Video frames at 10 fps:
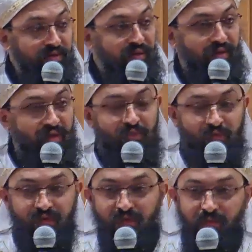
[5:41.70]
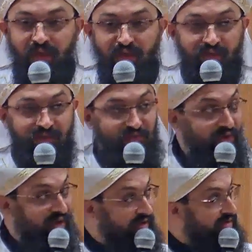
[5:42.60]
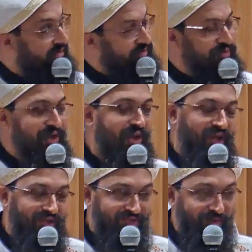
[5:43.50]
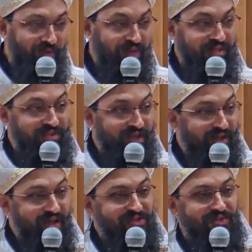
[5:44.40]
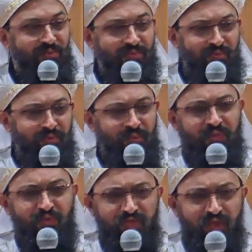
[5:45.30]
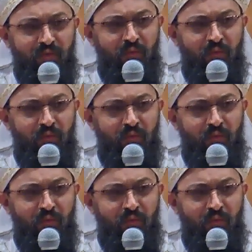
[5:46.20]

I thought in the beginning to reread the passage and ask you, what do you think?